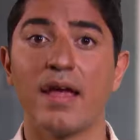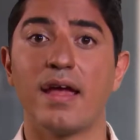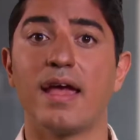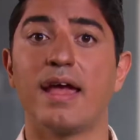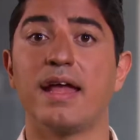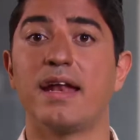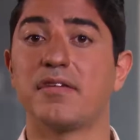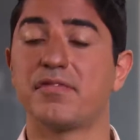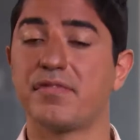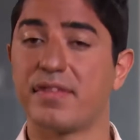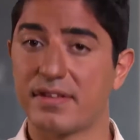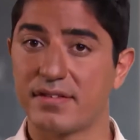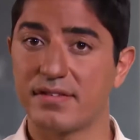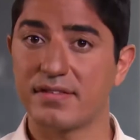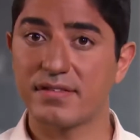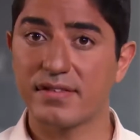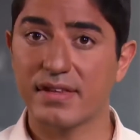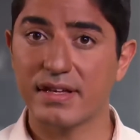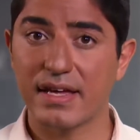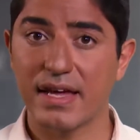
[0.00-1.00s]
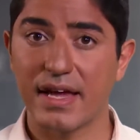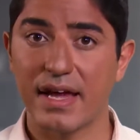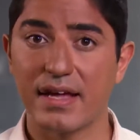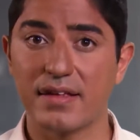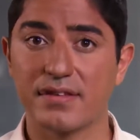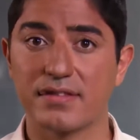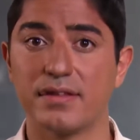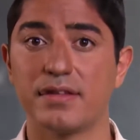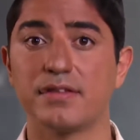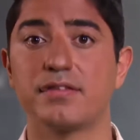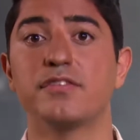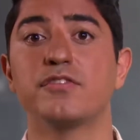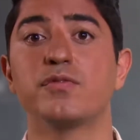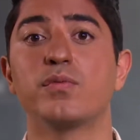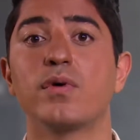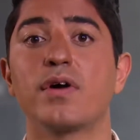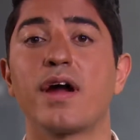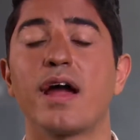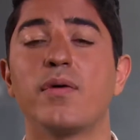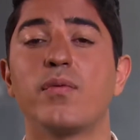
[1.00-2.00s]
And if this is the case, this is
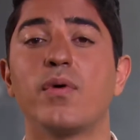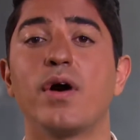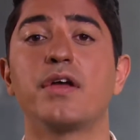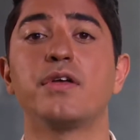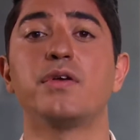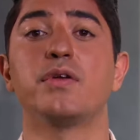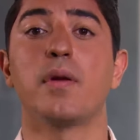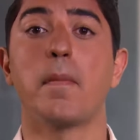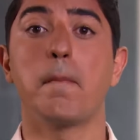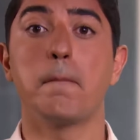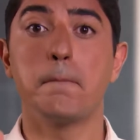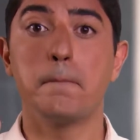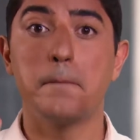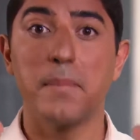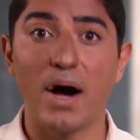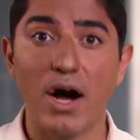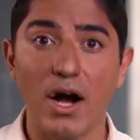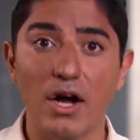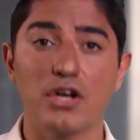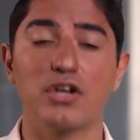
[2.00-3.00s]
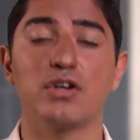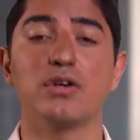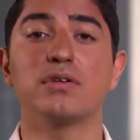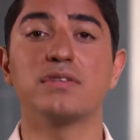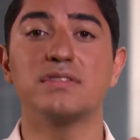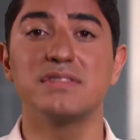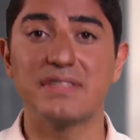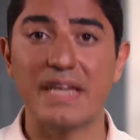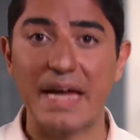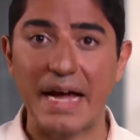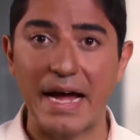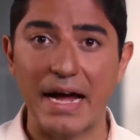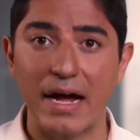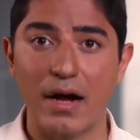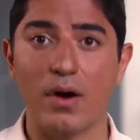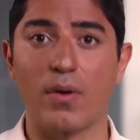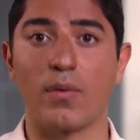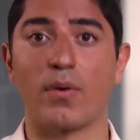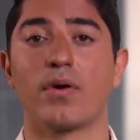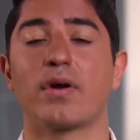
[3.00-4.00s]
where I want you to buckle
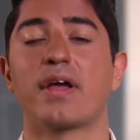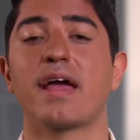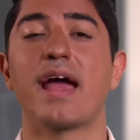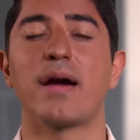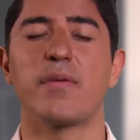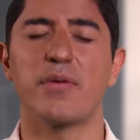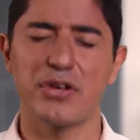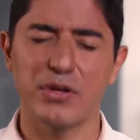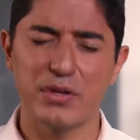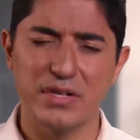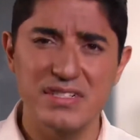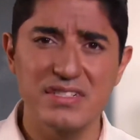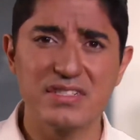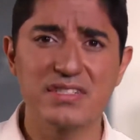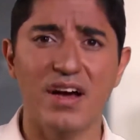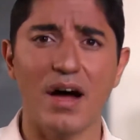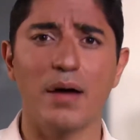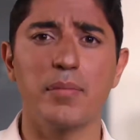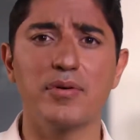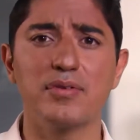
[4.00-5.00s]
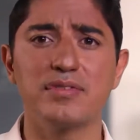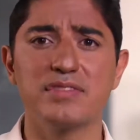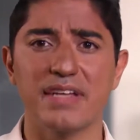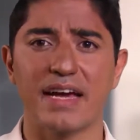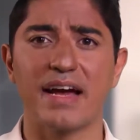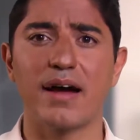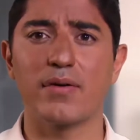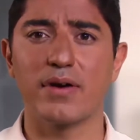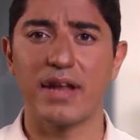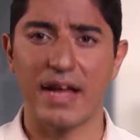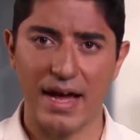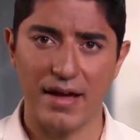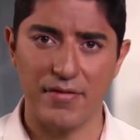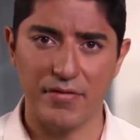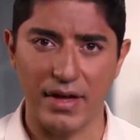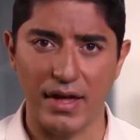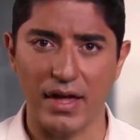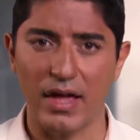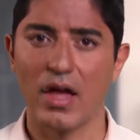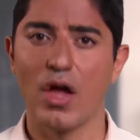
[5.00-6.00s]
down, okay? I want you to double down
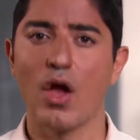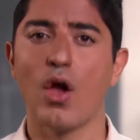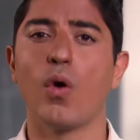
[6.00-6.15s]
heavy.